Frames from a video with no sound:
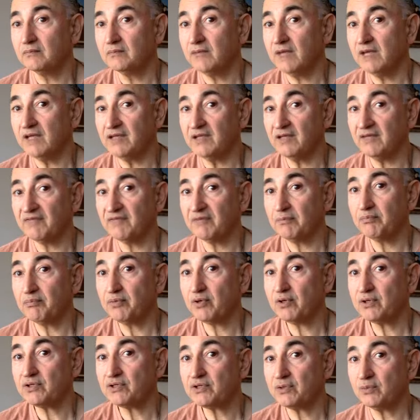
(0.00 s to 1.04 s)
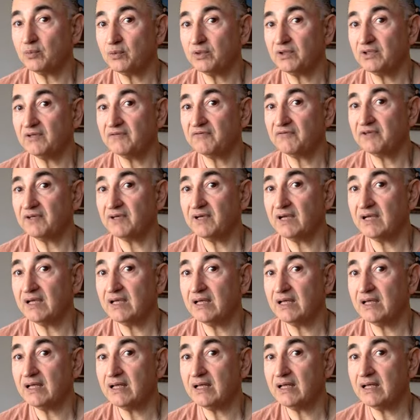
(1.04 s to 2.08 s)
a different person with different
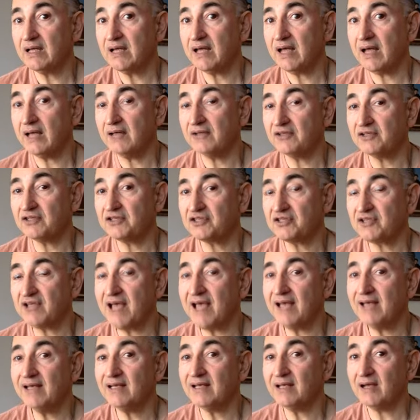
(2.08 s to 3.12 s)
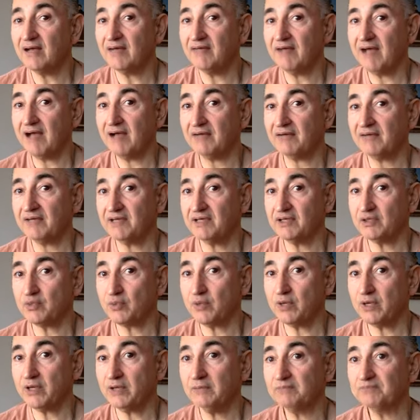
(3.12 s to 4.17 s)
understanding of how things were.
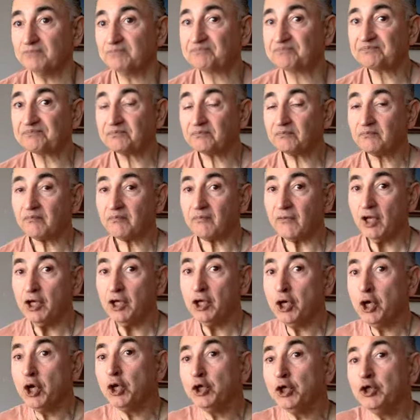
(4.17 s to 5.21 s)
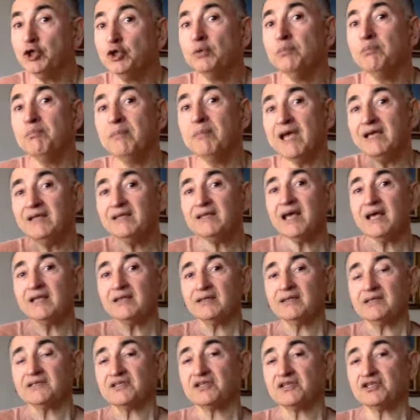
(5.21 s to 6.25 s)
You made that
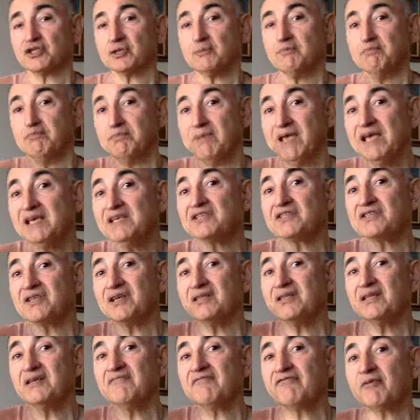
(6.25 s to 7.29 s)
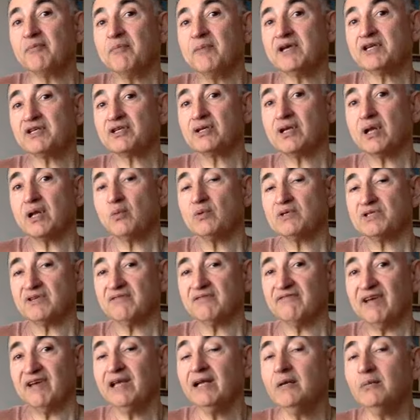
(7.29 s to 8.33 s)
decision based on the information that was
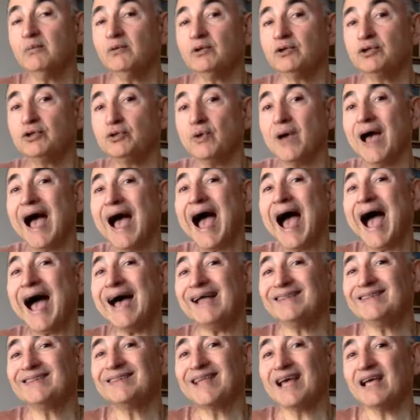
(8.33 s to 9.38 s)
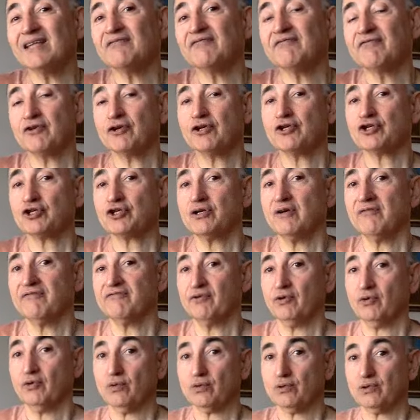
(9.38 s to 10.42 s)
available to you at that version of
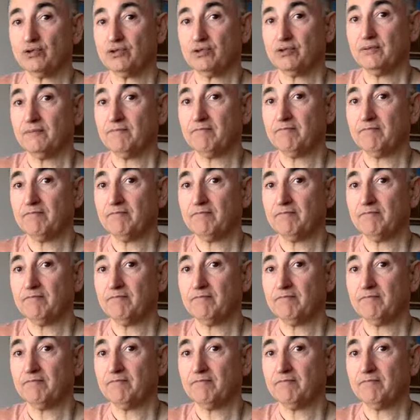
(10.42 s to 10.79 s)
yours.